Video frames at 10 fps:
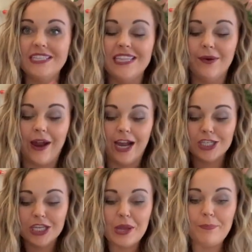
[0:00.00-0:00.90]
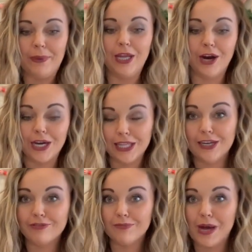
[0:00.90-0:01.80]
And they were actually a big
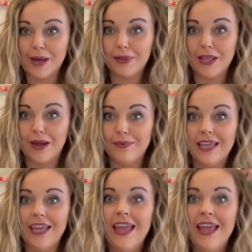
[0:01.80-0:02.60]
garland from Hobby Lobby